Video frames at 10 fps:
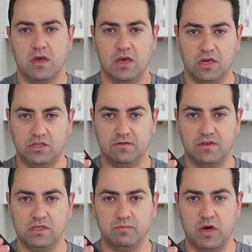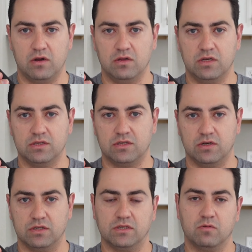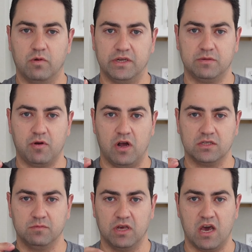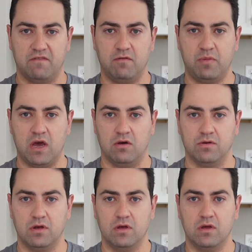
Each of these metal inserts weighs approximately half a pound